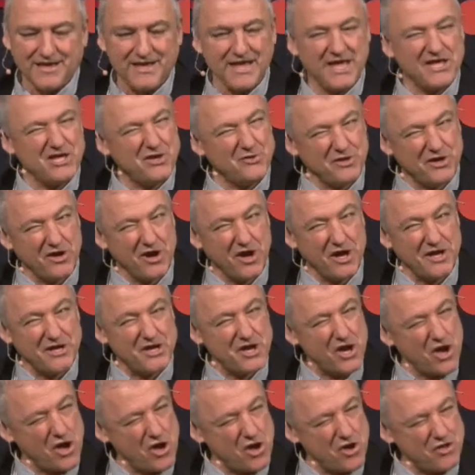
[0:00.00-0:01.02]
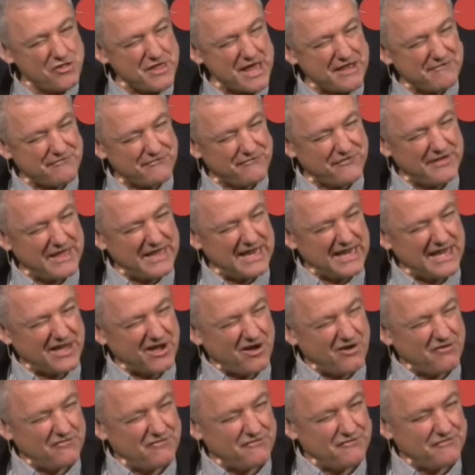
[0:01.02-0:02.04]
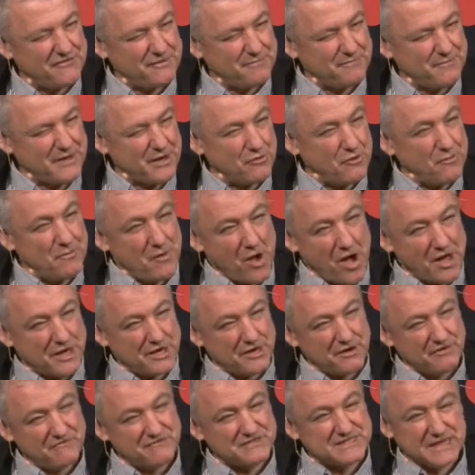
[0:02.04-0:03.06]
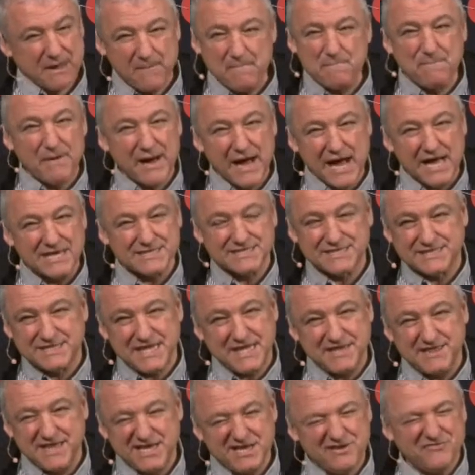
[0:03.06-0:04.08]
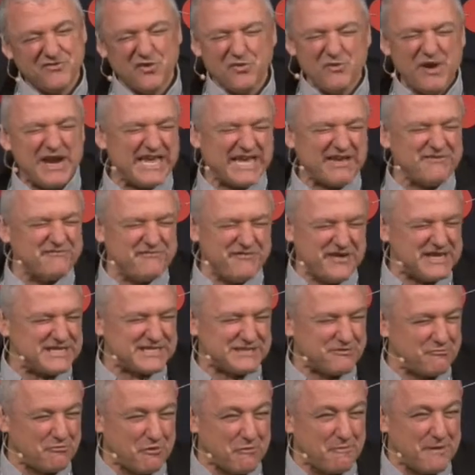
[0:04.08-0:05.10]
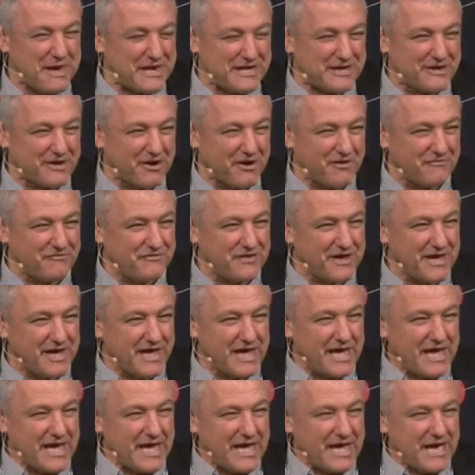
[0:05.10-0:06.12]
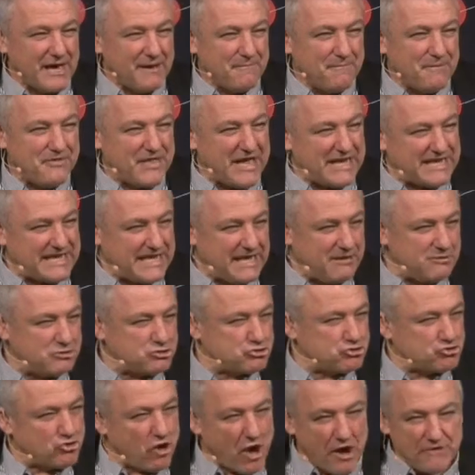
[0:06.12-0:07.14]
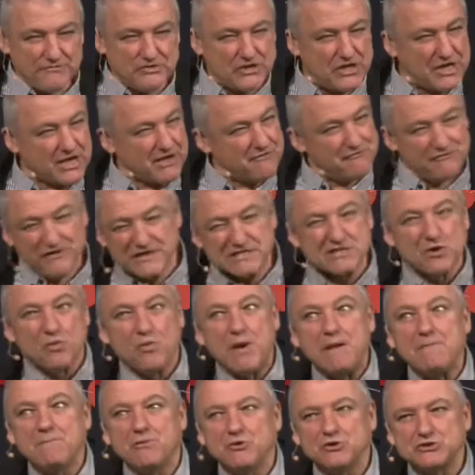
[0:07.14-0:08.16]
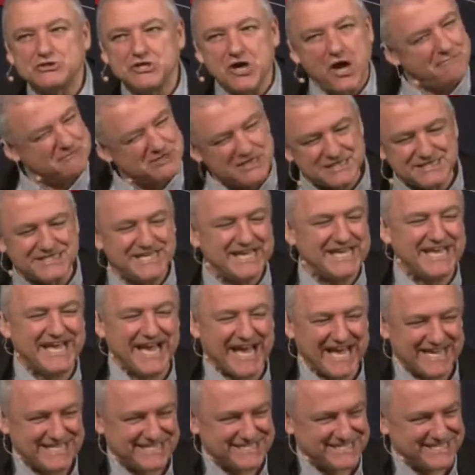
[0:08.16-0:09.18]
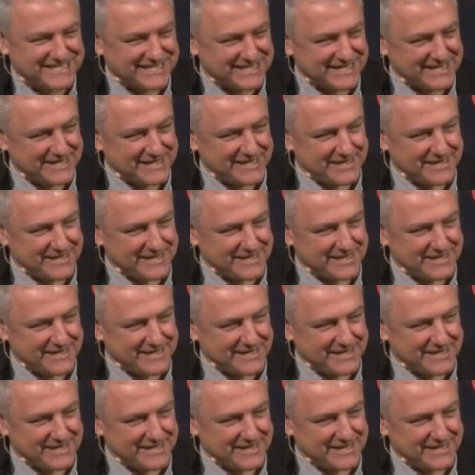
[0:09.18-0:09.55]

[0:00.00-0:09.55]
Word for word: Now, you and I know that feeling of being reminded of some past sin that you've already confessed and repented of, but that guilt drives you to confess it one more time just in case.